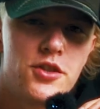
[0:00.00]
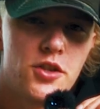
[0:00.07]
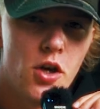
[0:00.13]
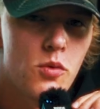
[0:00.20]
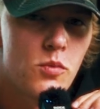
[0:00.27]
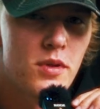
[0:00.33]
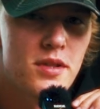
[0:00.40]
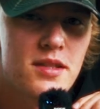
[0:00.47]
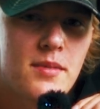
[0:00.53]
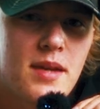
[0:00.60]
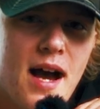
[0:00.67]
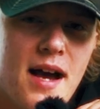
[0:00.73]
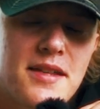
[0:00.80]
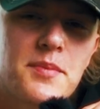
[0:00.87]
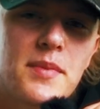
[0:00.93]
Yo, what is up
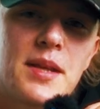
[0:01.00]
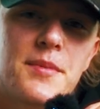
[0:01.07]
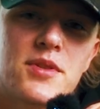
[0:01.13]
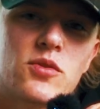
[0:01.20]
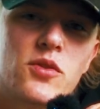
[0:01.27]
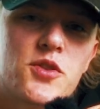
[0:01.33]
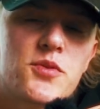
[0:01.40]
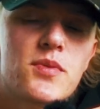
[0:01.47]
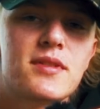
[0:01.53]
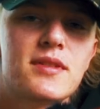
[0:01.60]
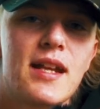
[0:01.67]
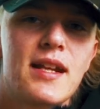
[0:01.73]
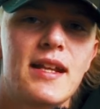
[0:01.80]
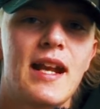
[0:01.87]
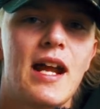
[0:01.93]
guys? My name is Chris
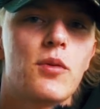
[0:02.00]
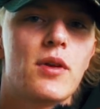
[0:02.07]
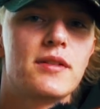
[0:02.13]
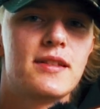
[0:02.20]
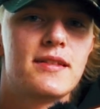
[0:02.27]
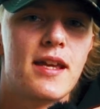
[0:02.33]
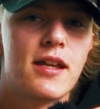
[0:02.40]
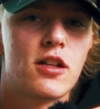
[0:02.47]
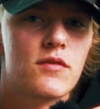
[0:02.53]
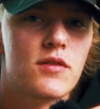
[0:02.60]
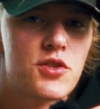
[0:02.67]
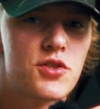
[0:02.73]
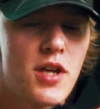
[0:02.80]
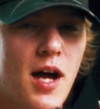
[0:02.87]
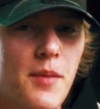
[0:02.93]
Boustedt and I run the
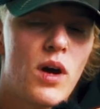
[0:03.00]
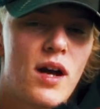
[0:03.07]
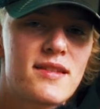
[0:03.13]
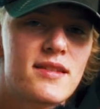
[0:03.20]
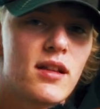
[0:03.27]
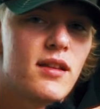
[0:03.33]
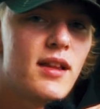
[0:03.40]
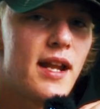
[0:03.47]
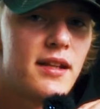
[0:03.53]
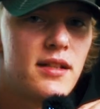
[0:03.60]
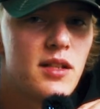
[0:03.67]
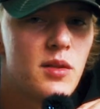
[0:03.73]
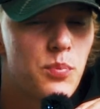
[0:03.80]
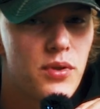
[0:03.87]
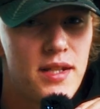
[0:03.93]
Takeover shop where I sell
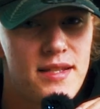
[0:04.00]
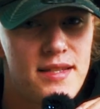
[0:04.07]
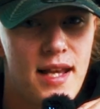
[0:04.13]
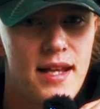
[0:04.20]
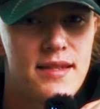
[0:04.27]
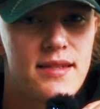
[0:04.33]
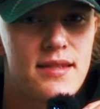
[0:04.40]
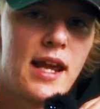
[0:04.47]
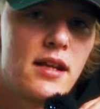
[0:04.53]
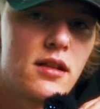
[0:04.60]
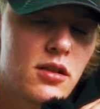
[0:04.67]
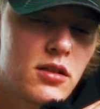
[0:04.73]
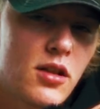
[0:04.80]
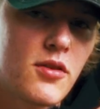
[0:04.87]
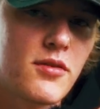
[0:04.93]
editing presets
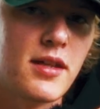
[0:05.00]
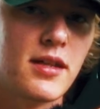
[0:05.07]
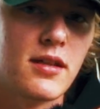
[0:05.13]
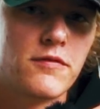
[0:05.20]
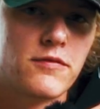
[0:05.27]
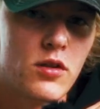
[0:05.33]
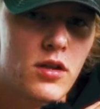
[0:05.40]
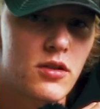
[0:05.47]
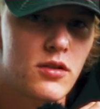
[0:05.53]
and clothing for